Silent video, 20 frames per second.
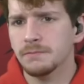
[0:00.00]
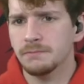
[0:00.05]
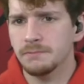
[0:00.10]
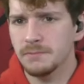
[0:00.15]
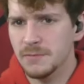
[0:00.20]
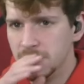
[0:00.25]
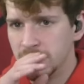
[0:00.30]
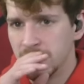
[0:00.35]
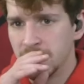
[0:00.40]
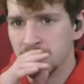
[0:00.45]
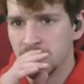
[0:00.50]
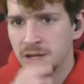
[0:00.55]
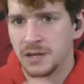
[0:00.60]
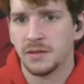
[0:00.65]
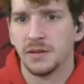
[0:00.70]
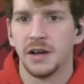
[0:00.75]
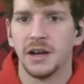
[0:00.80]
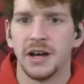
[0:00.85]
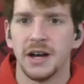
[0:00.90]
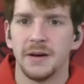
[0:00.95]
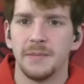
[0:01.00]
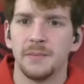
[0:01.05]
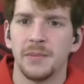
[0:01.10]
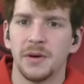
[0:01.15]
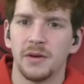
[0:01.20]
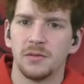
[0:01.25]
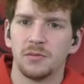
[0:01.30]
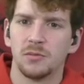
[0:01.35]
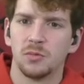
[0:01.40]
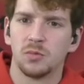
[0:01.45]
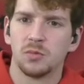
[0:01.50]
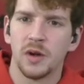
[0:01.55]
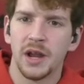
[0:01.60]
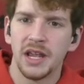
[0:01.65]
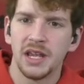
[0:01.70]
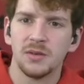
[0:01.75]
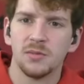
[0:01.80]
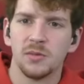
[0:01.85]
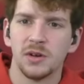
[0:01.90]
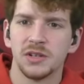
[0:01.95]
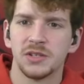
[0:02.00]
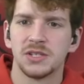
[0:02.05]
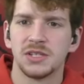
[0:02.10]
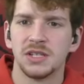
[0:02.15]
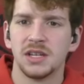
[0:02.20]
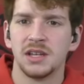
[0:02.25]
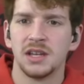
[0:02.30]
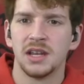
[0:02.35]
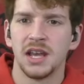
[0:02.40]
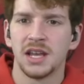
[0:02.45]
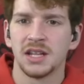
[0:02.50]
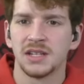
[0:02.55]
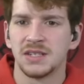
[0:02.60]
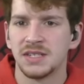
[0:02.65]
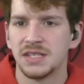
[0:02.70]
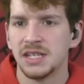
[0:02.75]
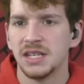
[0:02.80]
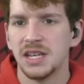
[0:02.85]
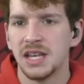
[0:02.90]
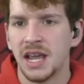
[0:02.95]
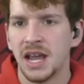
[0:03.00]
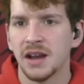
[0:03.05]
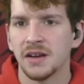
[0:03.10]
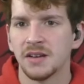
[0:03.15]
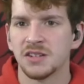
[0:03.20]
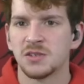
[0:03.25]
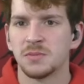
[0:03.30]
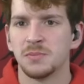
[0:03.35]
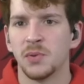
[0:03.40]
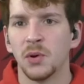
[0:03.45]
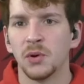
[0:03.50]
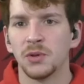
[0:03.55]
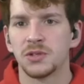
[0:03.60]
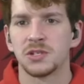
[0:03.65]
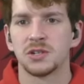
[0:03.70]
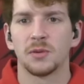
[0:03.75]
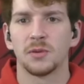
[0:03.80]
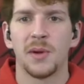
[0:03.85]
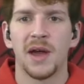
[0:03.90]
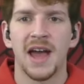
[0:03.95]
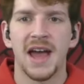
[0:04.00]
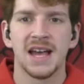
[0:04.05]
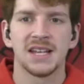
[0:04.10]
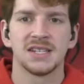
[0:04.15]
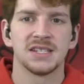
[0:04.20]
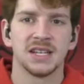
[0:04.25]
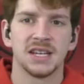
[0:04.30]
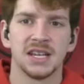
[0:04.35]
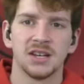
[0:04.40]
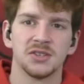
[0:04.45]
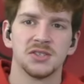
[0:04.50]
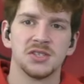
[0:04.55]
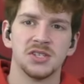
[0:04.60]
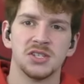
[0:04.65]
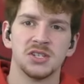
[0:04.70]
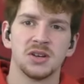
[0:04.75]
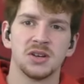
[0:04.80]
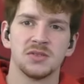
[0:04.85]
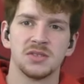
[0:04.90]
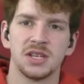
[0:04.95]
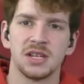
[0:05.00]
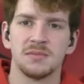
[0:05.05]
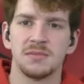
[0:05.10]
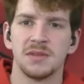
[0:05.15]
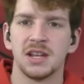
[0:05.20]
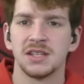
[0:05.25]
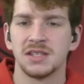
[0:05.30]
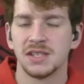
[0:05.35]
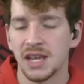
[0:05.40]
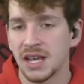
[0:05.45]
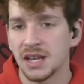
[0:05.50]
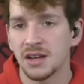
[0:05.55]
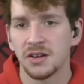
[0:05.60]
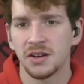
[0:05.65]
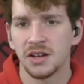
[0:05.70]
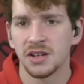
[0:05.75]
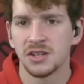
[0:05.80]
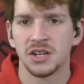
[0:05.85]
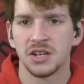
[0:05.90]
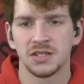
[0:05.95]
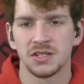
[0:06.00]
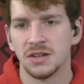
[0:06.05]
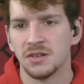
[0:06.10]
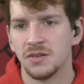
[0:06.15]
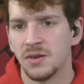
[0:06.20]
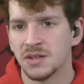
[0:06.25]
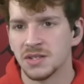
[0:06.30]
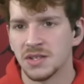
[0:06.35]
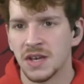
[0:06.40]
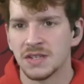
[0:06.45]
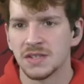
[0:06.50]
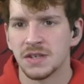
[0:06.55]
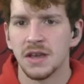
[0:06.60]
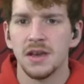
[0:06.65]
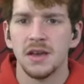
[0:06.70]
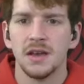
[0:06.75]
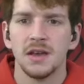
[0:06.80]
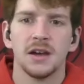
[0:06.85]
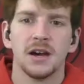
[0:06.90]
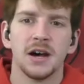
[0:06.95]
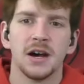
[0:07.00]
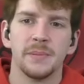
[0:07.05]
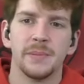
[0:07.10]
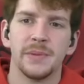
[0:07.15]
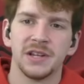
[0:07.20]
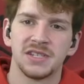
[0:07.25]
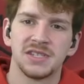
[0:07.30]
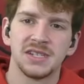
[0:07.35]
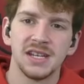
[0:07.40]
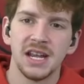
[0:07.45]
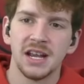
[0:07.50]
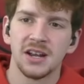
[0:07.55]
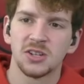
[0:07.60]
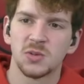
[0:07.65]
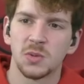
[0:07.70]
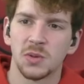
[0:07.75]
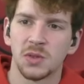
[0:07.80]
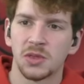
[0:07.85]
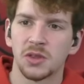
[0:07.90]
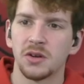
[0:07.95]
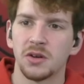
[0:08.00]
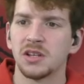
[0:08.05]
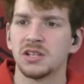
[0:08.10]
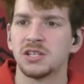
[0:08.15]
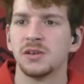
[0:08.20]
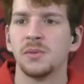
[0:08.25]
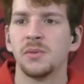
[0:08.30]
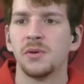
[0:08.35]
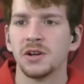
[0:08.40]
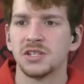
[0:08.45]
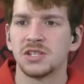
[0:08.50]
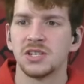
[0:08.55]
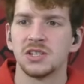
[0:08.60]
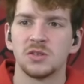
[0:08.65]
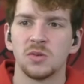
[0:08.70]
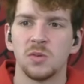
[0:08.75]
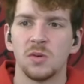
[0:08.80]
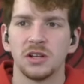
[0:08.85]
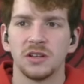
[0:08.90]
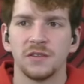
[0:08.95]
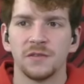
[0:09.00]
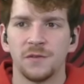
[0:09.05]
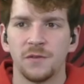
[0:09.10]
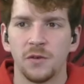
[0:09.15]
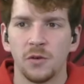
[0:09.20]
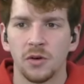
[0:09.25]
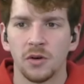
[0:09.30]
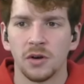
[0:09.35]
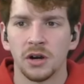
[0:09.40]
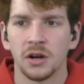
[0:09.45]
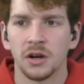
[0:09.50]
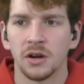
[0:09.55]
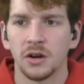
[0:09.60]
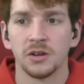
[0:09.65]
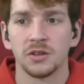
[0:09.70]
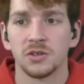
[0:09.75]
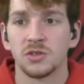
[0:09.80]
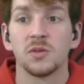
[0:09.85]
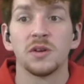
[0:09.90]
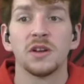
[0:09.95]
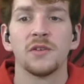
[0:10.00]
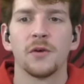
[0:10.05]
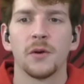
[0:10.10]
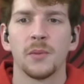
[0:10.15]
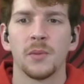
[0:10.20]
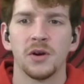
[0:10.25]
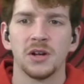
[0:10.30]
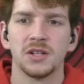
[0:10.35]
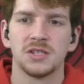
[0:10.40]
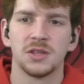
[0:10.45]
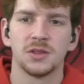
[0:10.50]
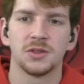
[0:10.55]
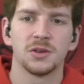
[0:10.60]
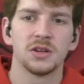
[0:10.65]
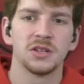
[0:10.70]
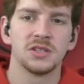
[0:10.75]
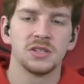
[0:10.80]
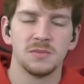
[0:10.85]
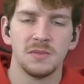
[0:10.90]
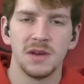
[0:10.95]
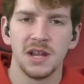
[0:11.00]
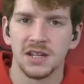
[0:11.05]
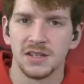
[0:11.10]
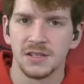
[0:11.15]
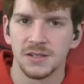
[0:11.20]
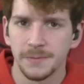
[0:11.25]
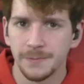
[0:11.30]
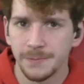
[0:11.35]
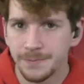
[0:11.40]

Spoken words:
Excuse me. But Reagan Wilson and Sydney Harris both surpassing Kelsey Jones in minutes, and Ariana Jackson, who has less. But Sydney Harris with 32 points in 24 points in 32 minutes.